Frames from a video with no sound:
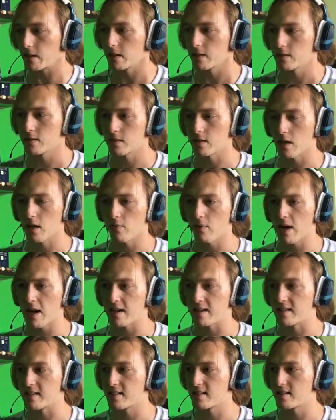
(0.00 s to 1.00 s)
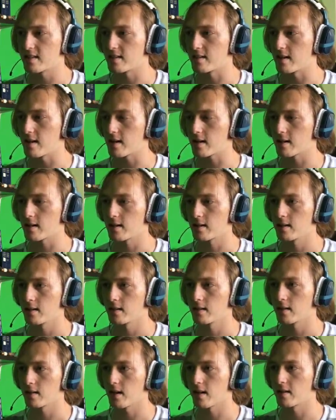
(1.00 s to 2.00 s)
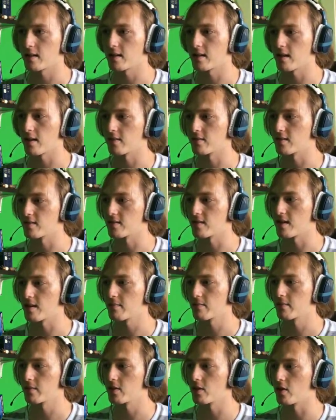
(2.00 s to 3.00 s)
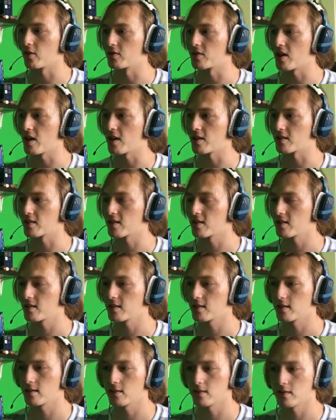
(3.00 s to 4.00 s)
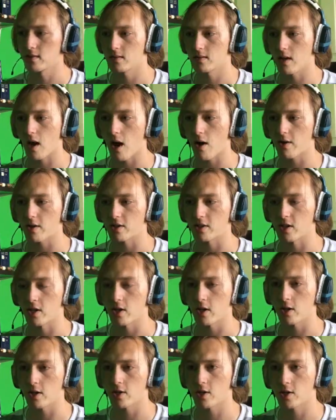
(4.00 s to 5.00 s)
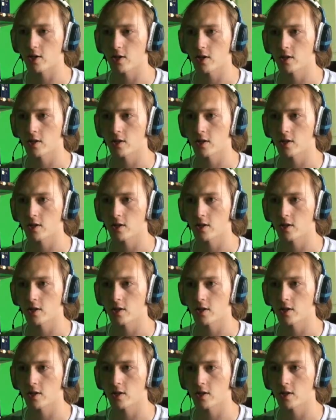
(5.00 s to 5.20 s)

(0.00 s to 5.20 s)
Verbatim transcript: Stay away, Stick. I think that was his name. No, Tusk. Sorry, Tush.